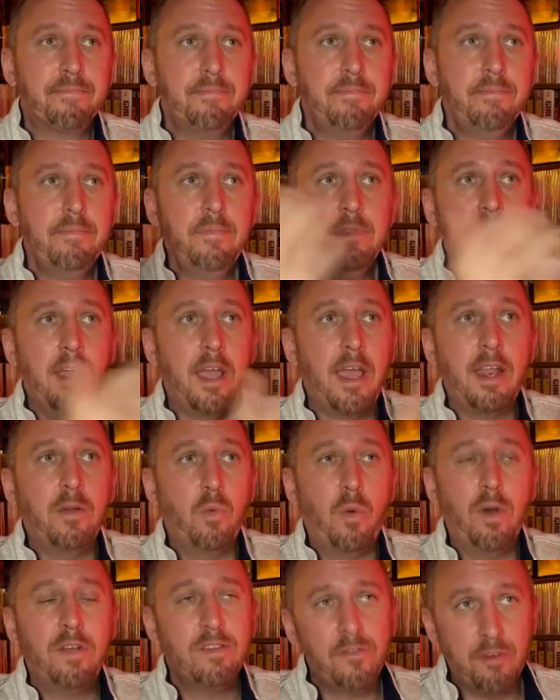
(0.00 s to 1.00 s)
and it
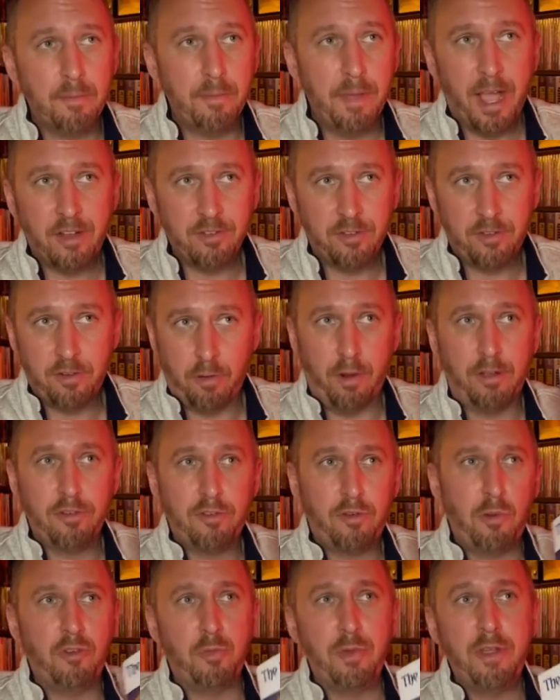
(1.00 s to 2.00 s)
wasn't from
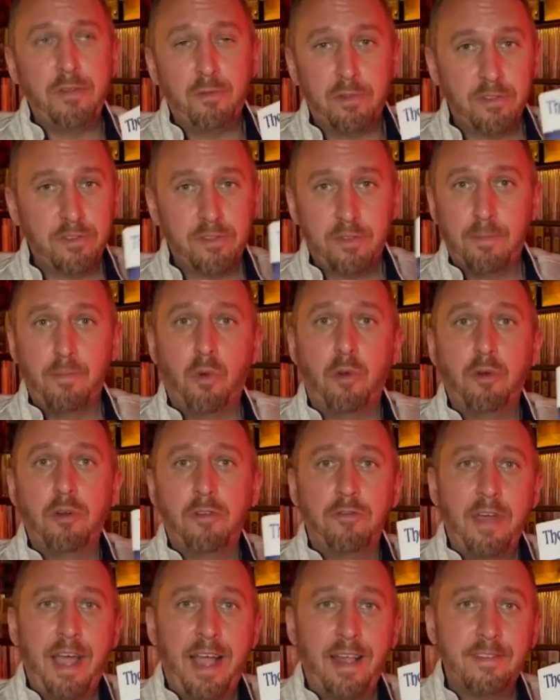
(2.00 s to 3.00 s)
extraterrestrials? We were just a more
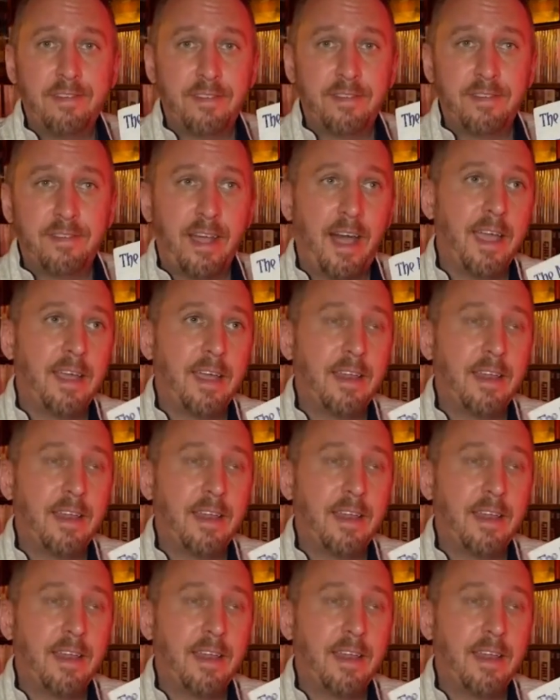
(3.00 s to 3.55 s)
advanced society.